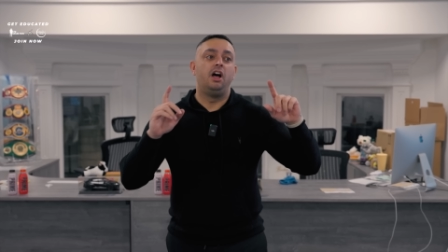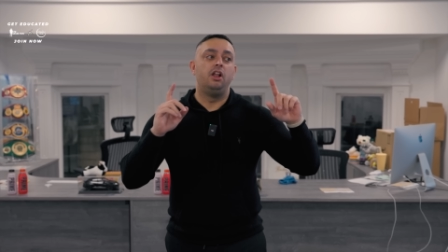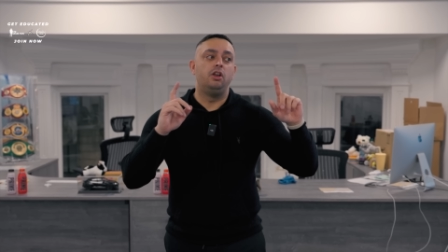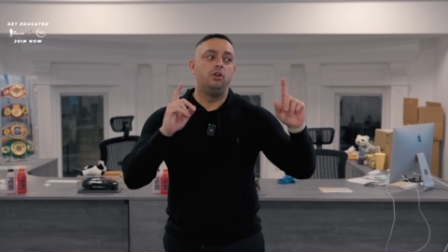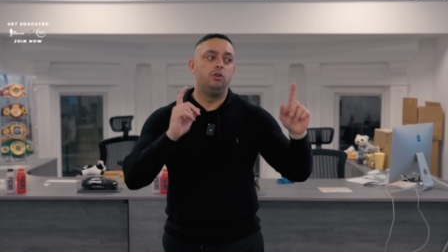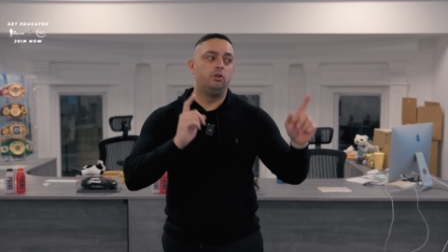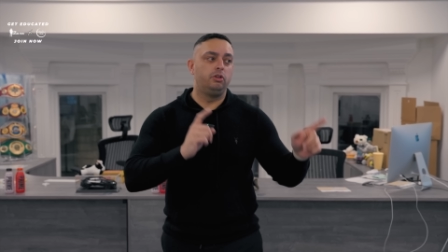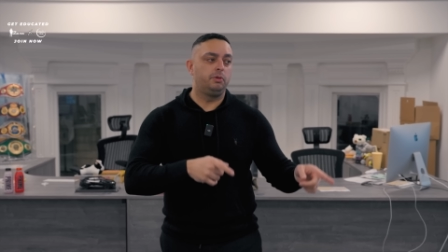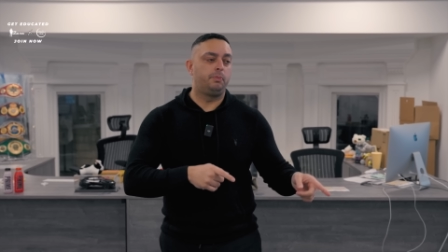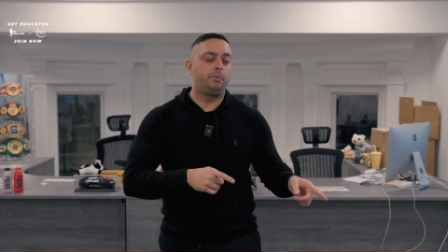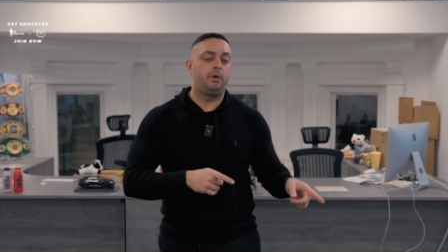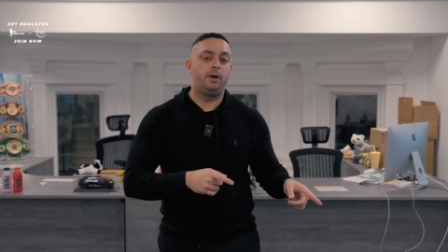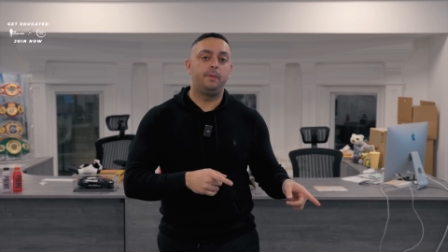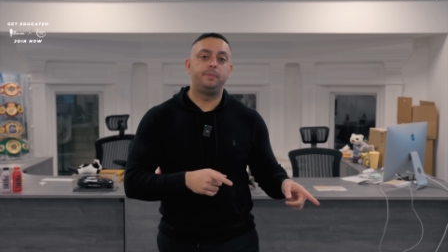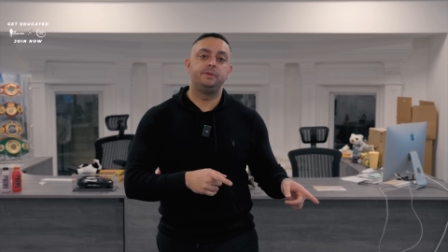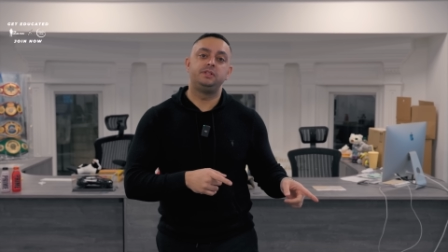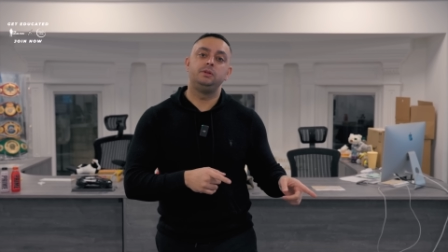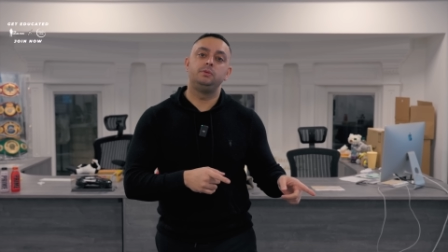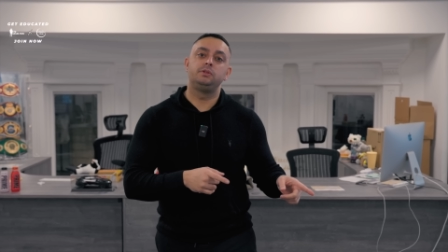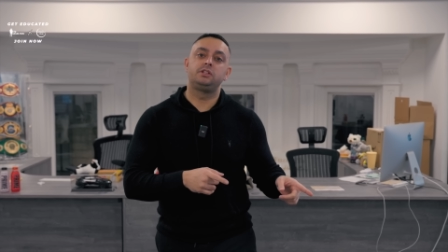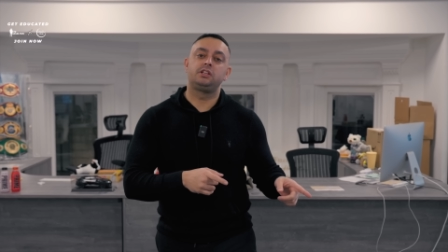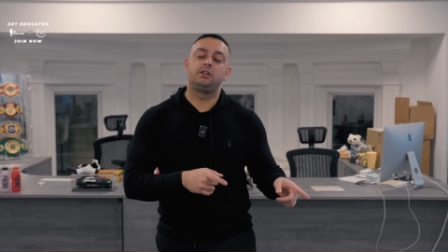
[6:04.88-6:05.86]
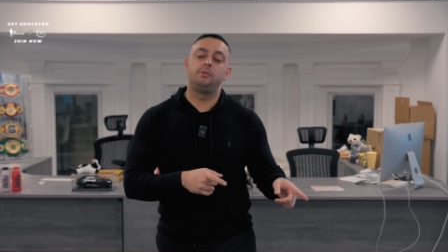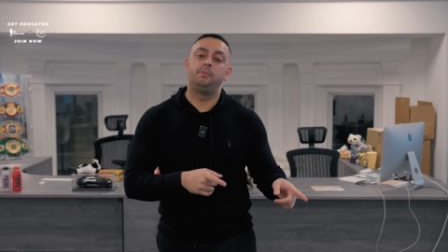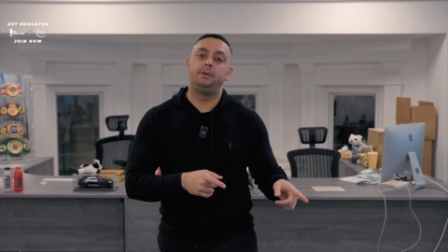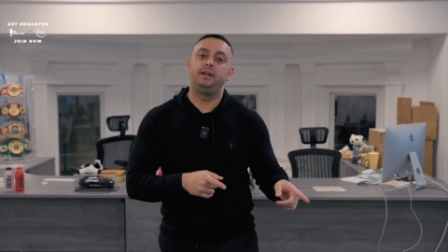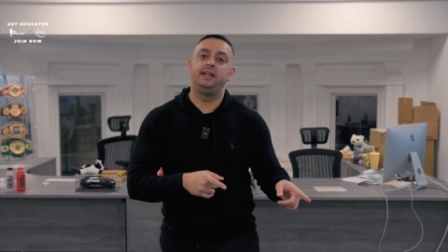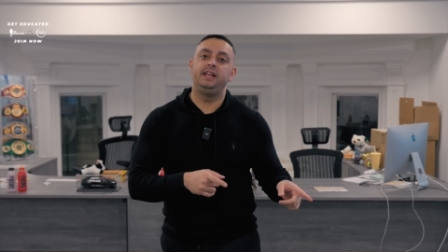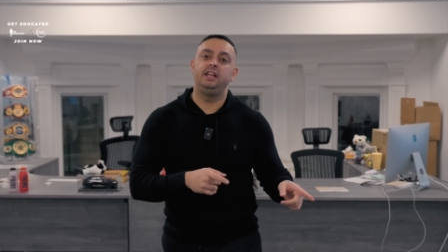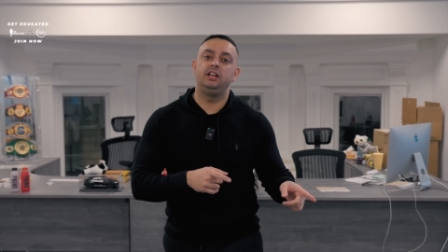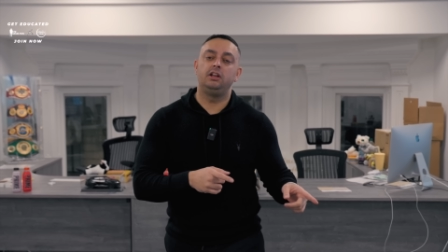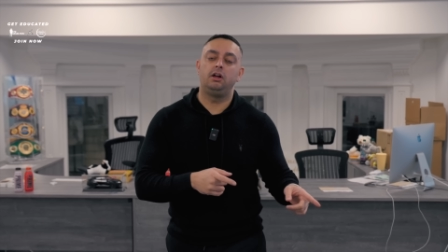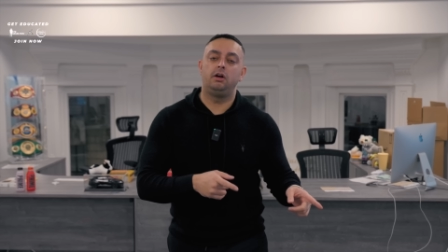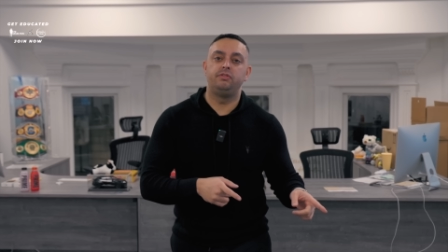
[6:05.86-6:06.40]
Another property was
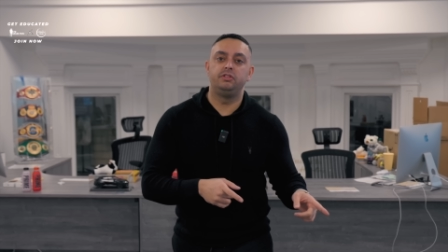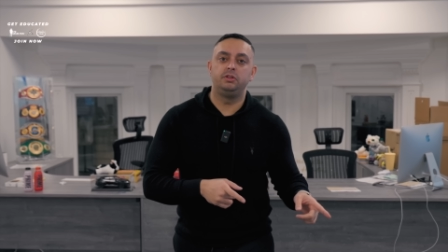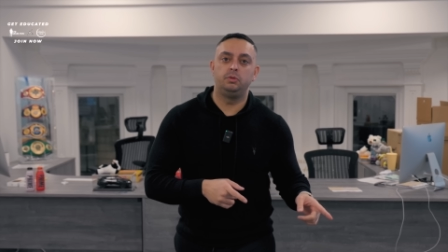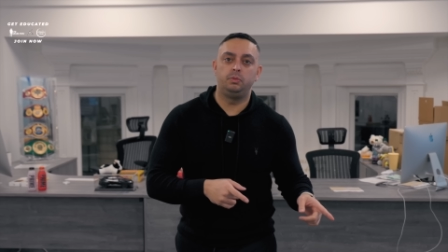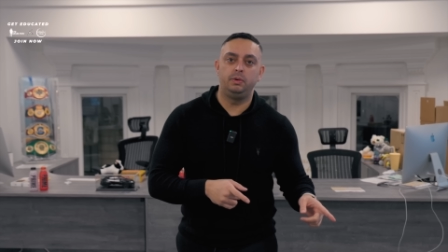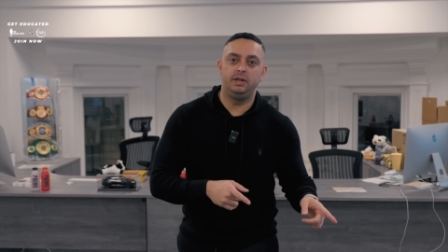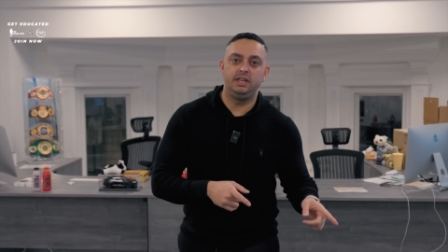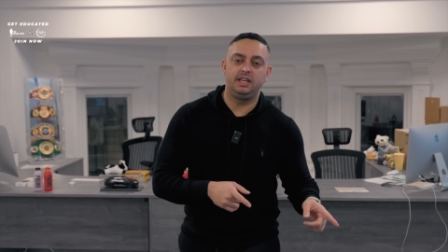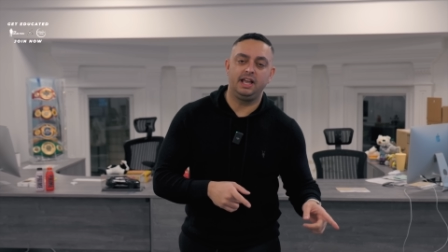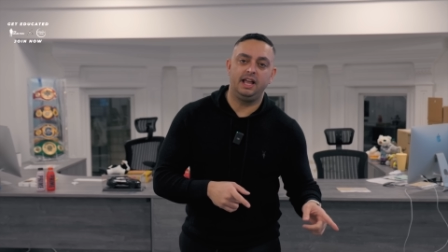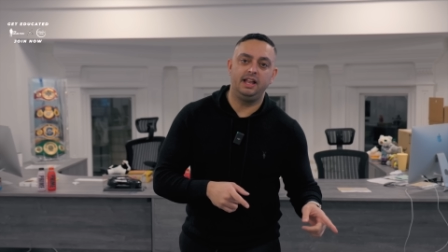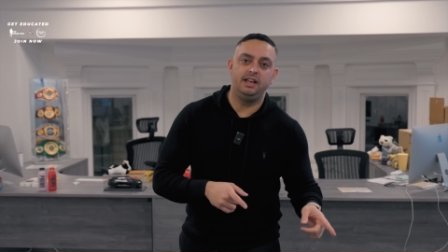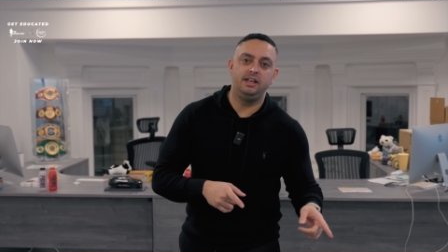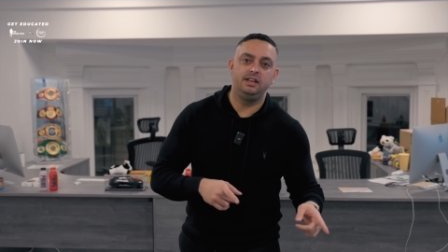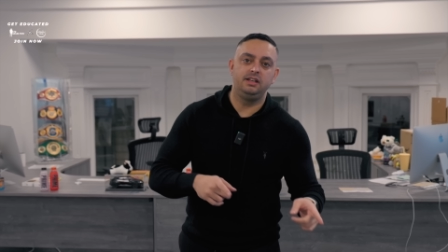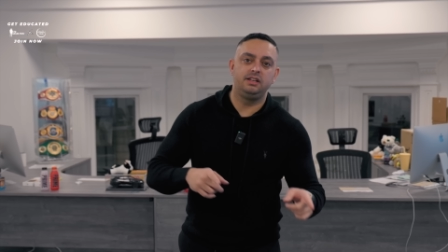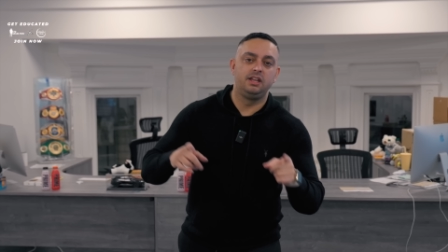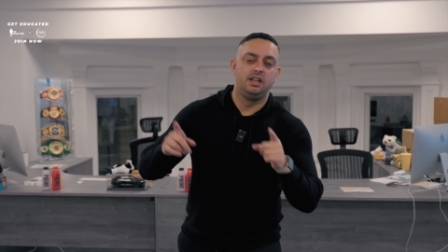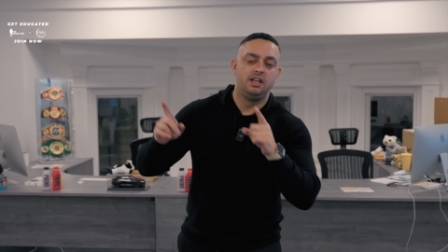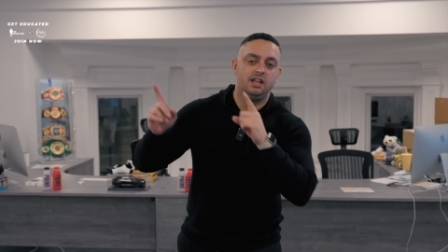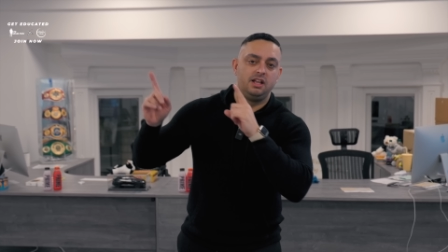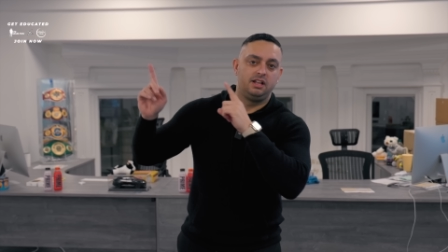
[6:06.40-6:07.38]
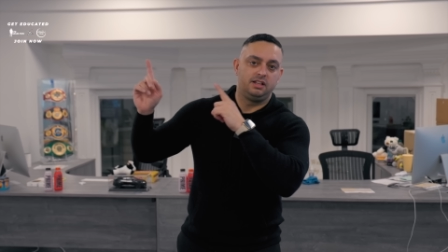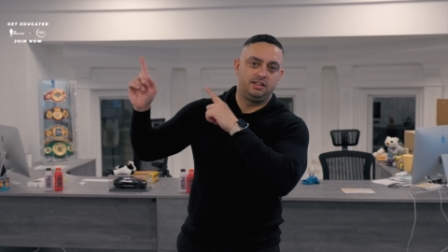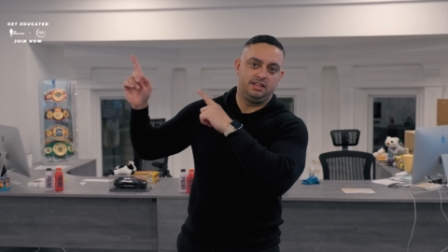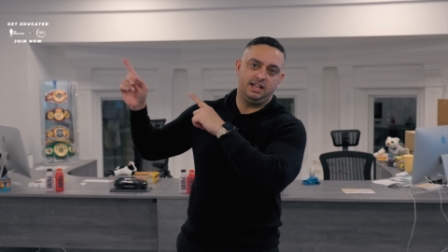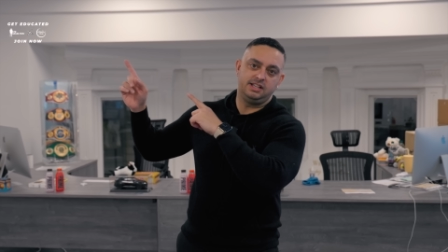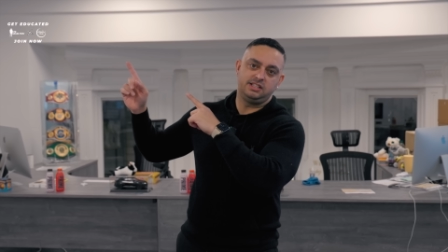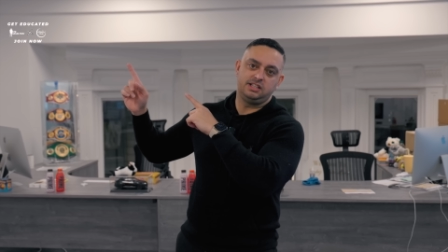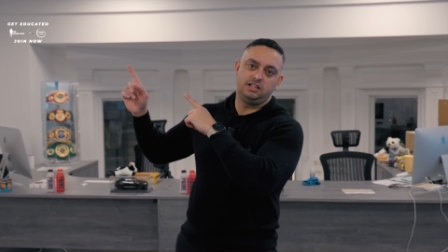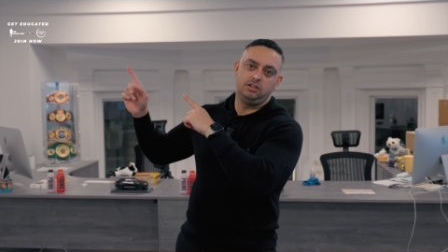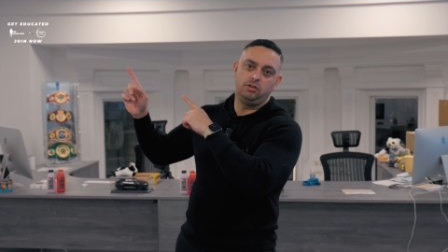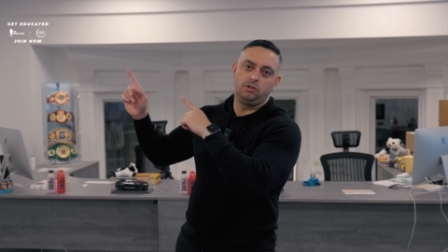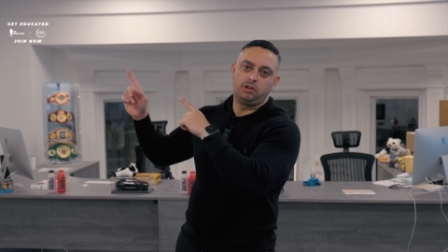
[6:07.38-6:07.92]
completed over the weekend.
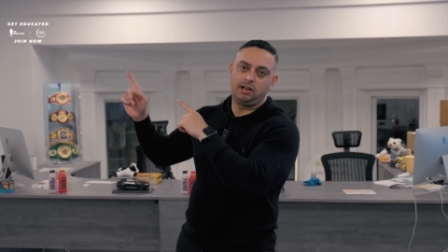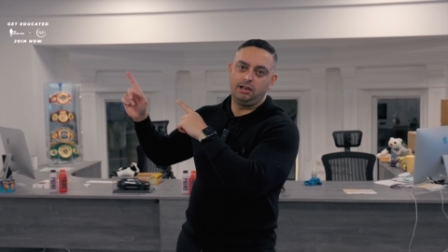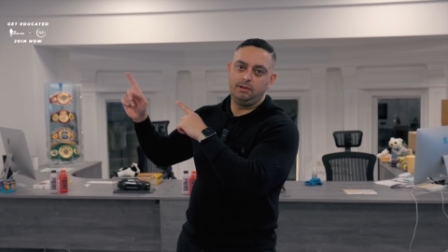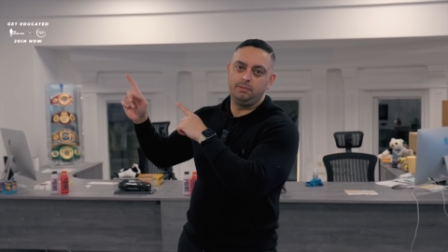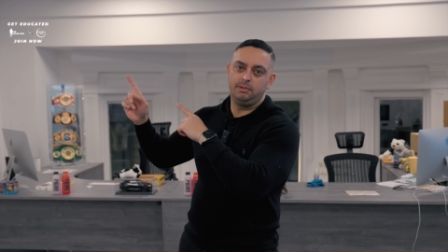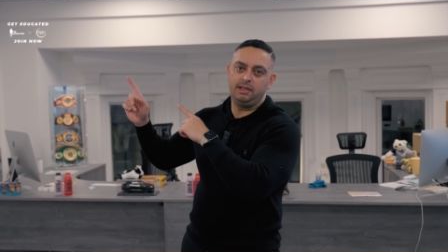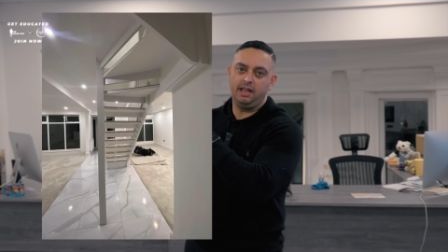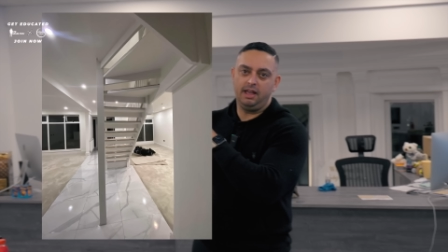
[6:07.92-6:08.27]
There's a little clip